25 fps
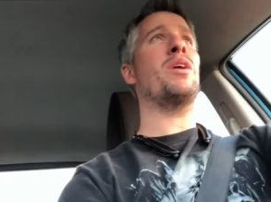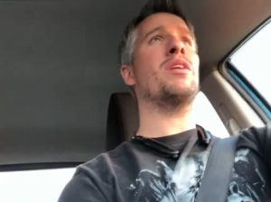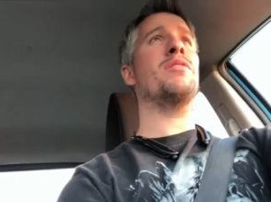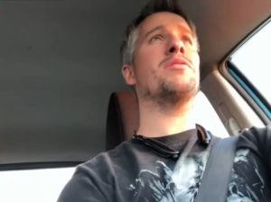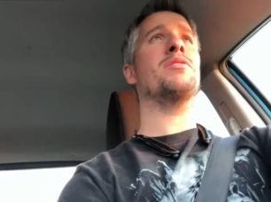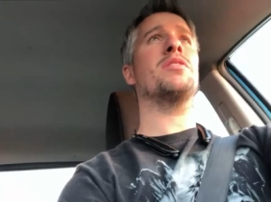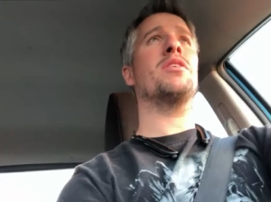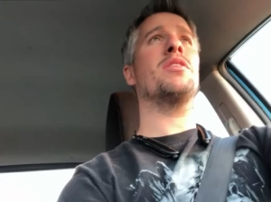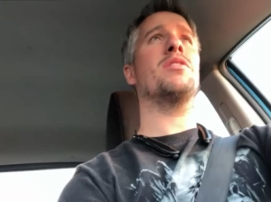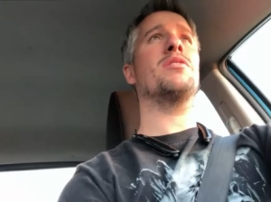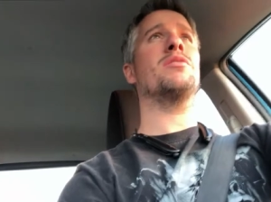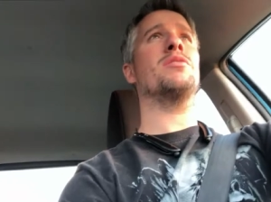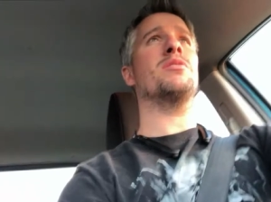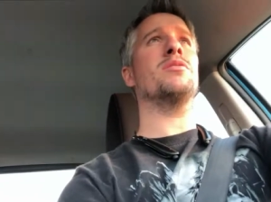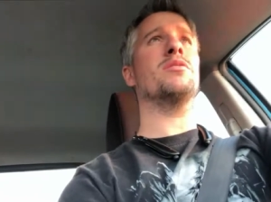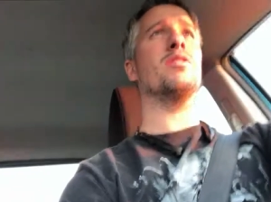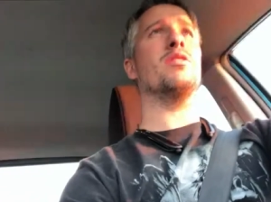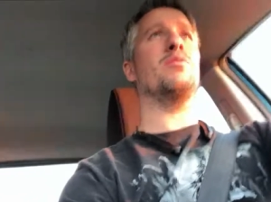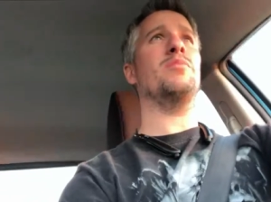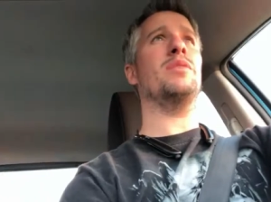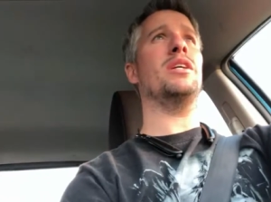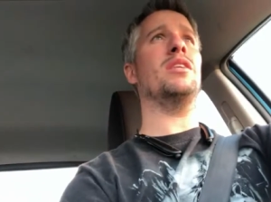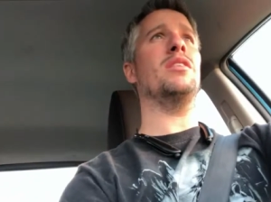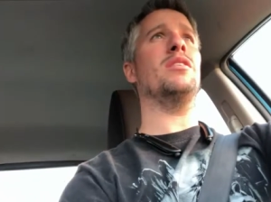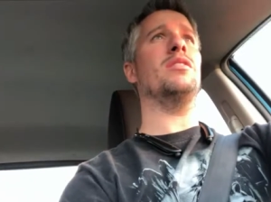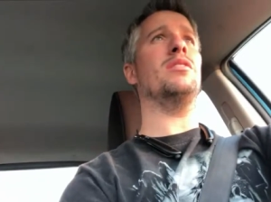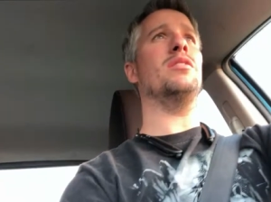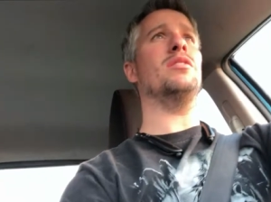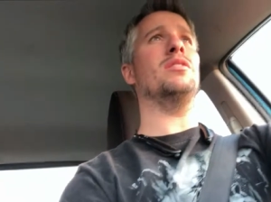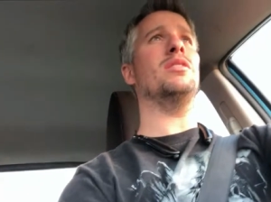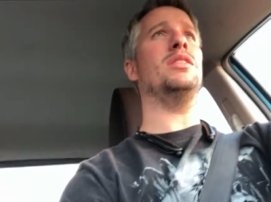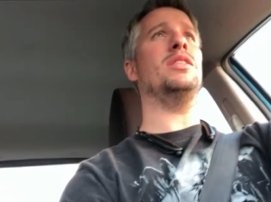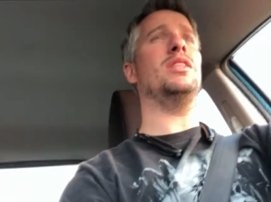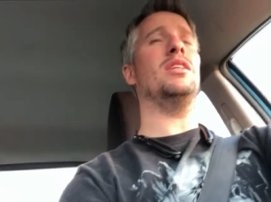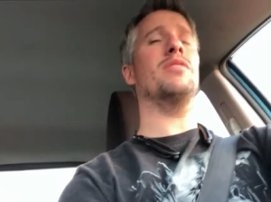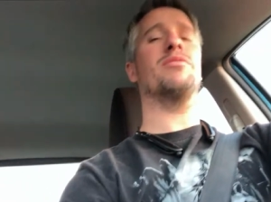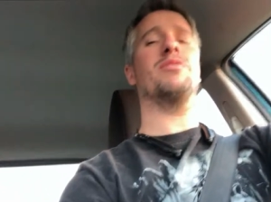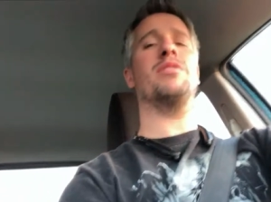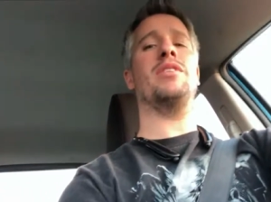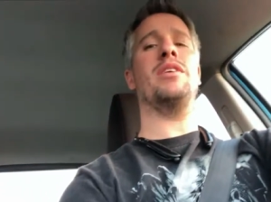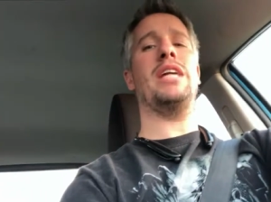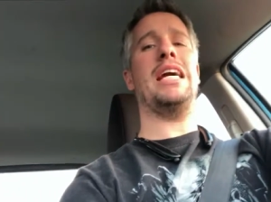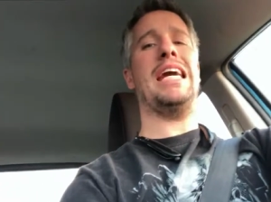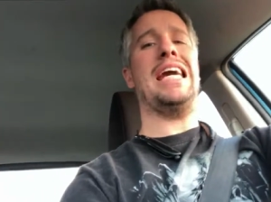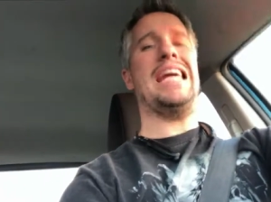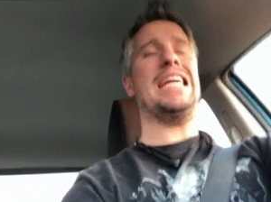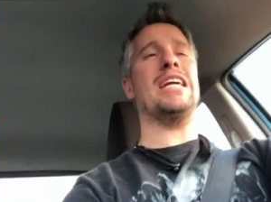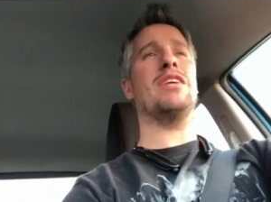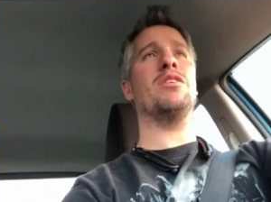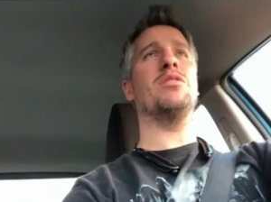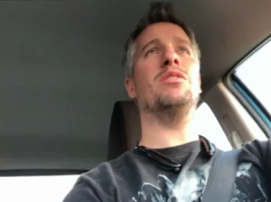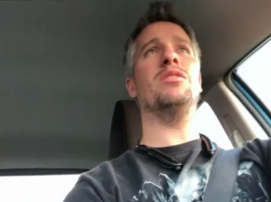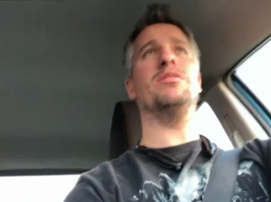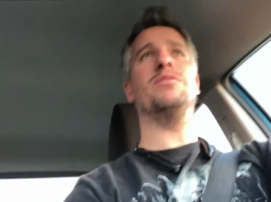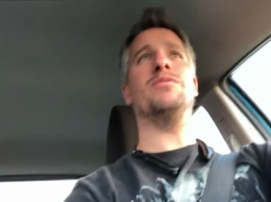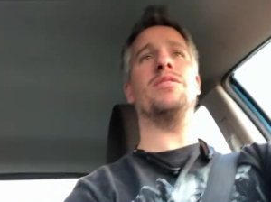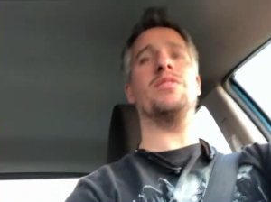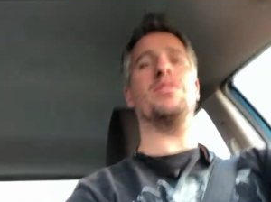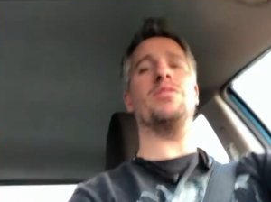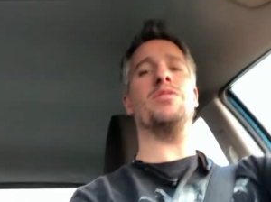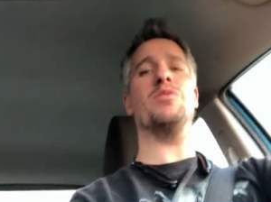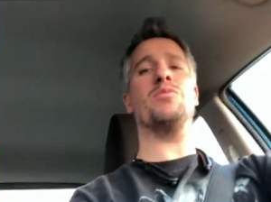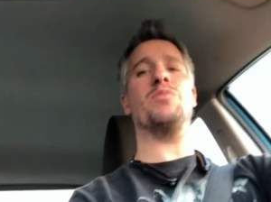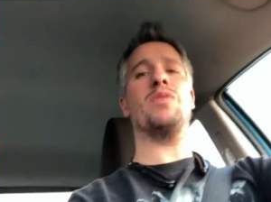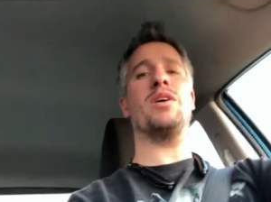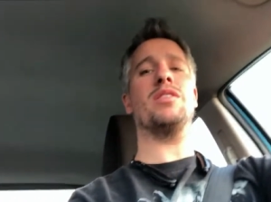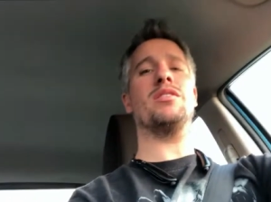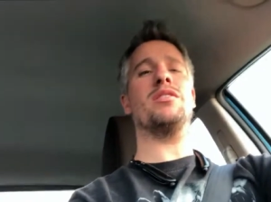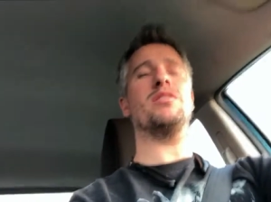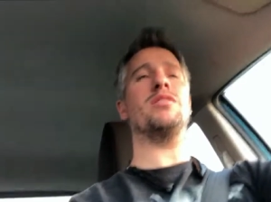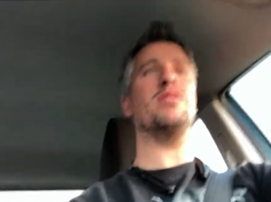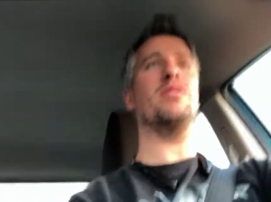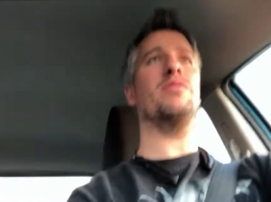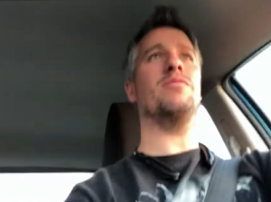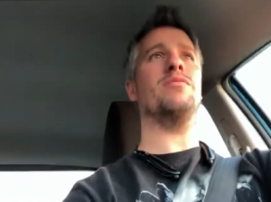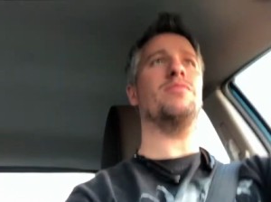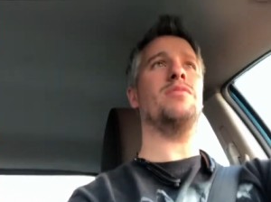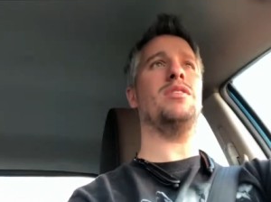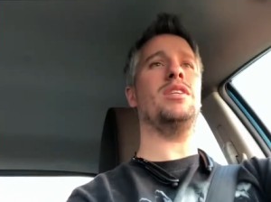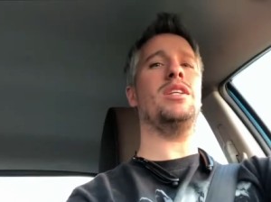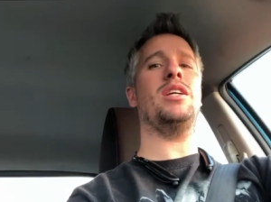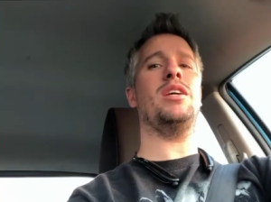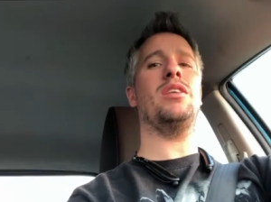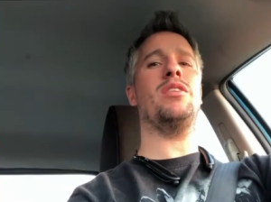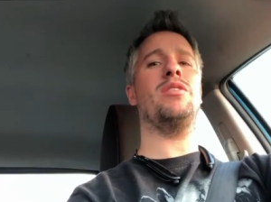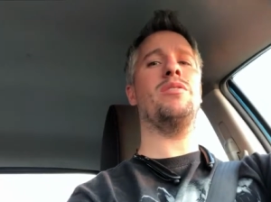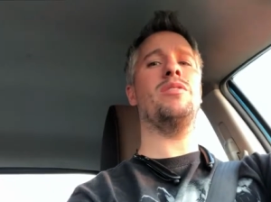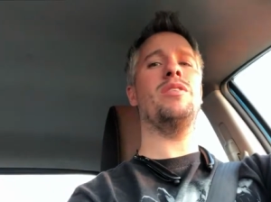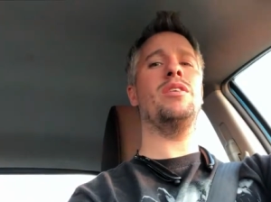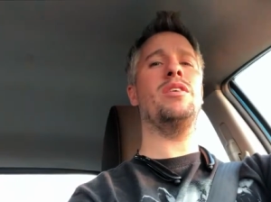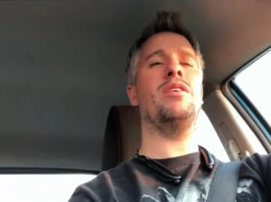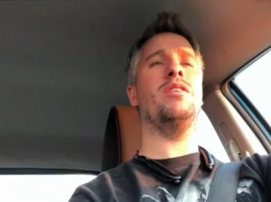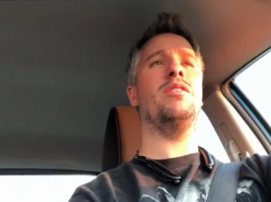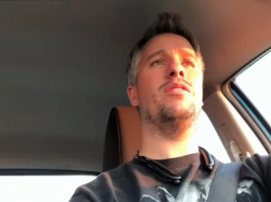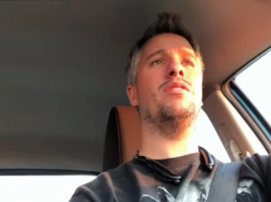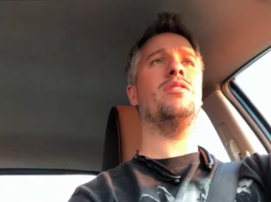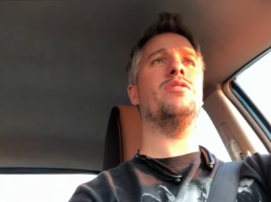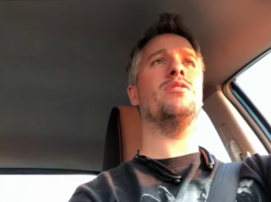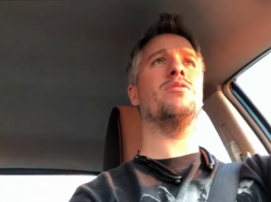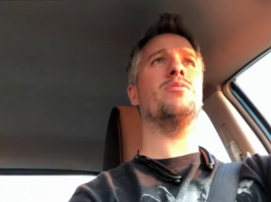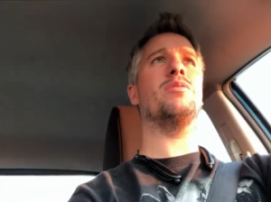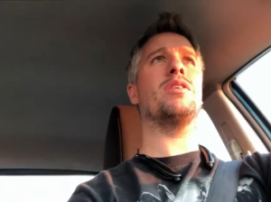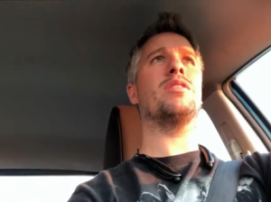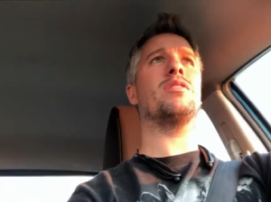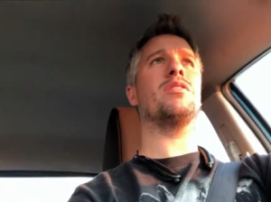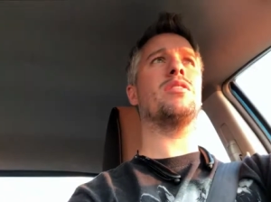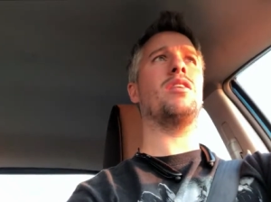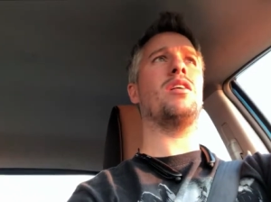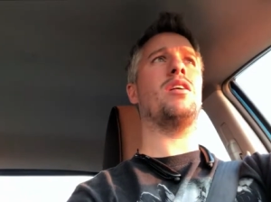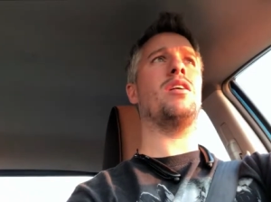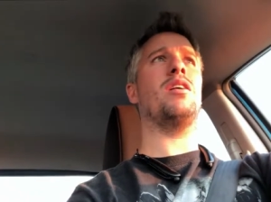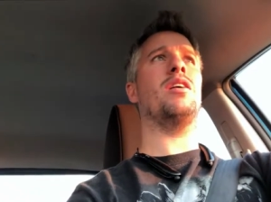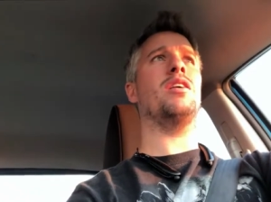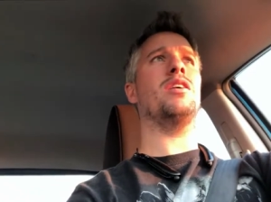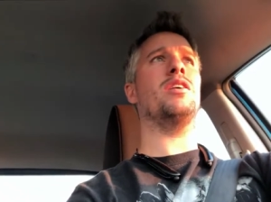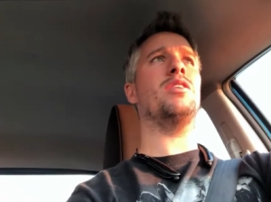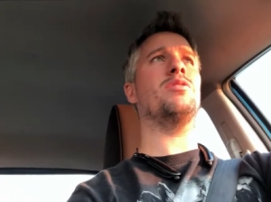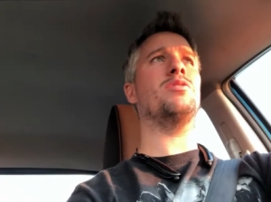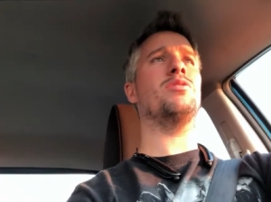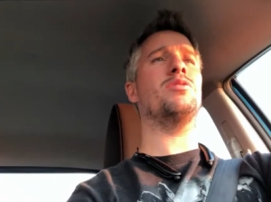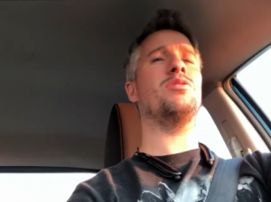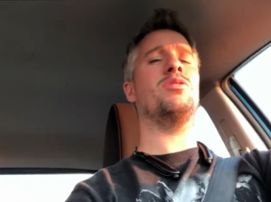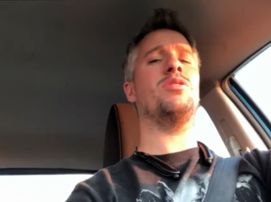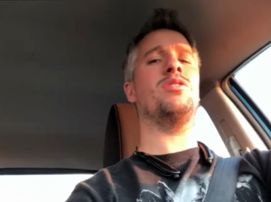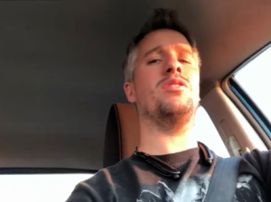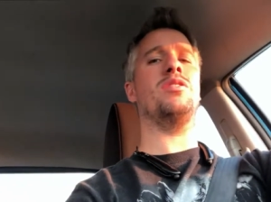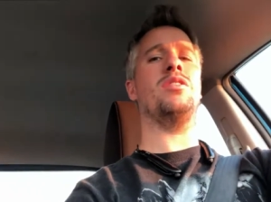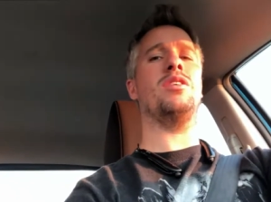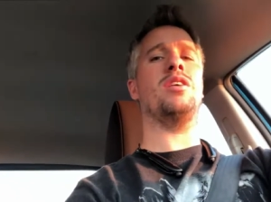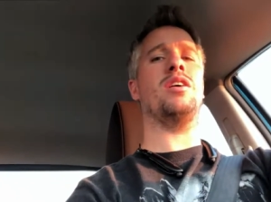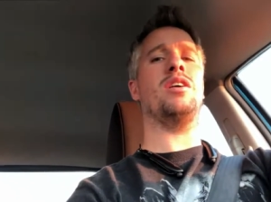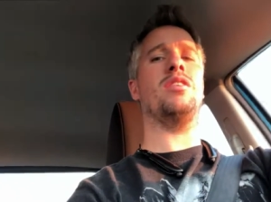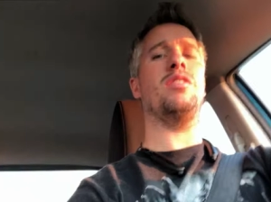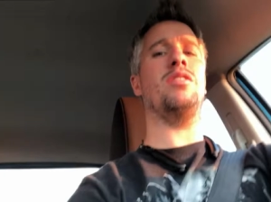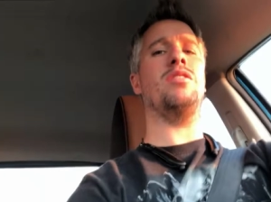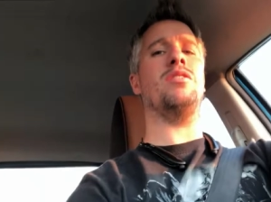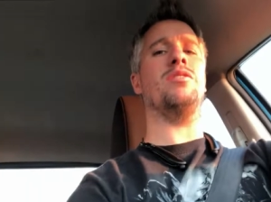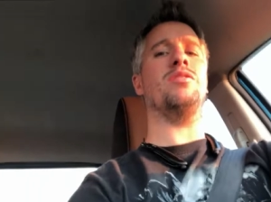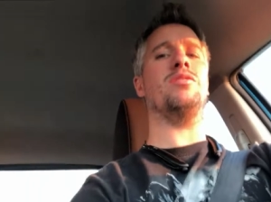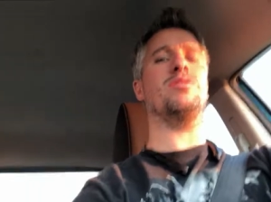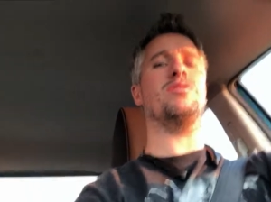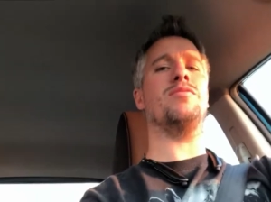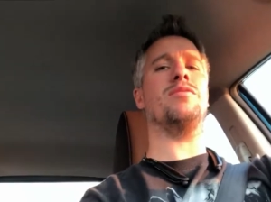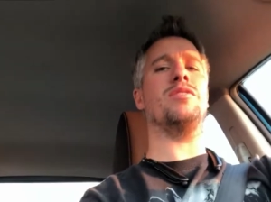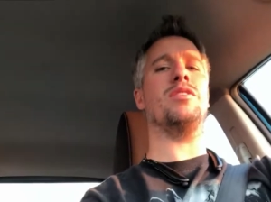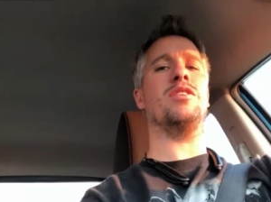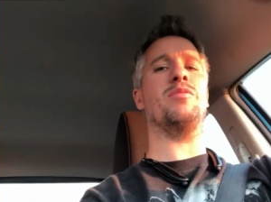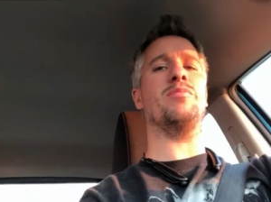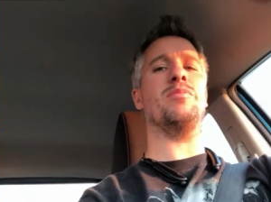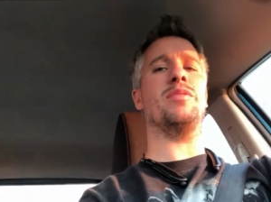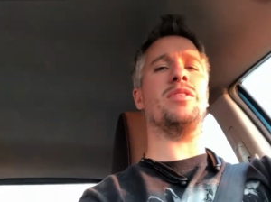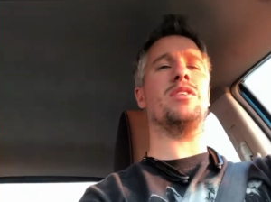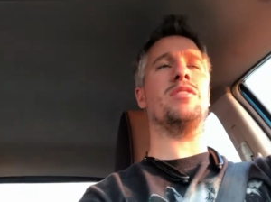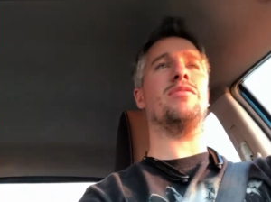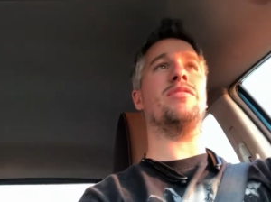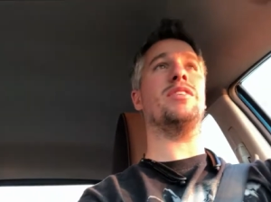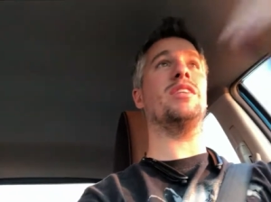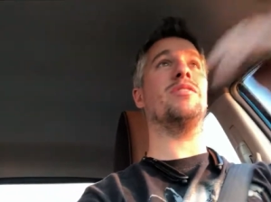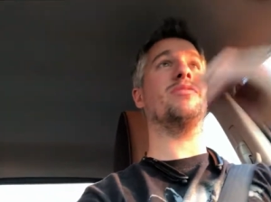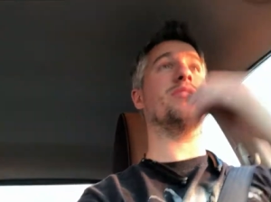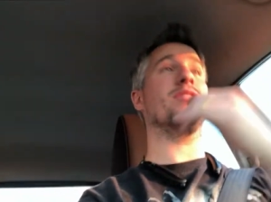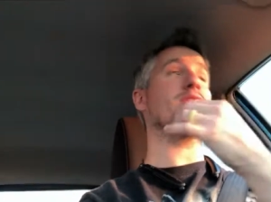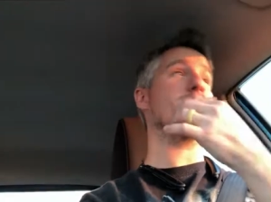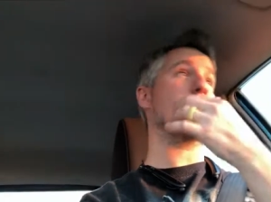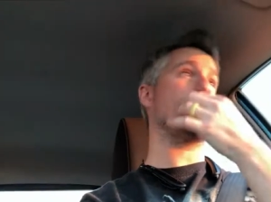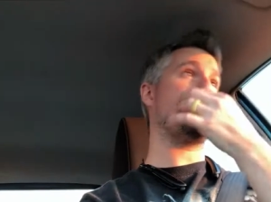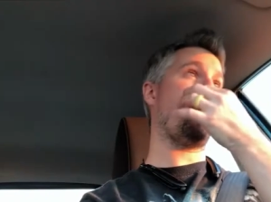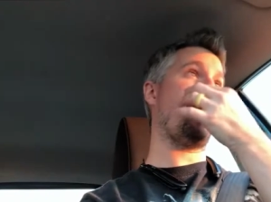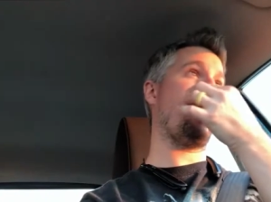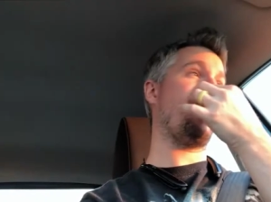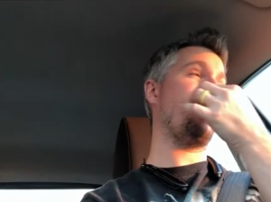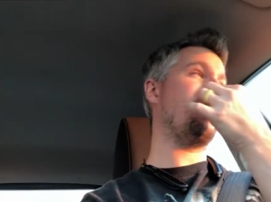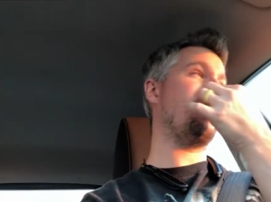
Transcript: wife's car, so it's going to be a little different angle for those watching the video. Those watching the audio should not notice very much of a difference.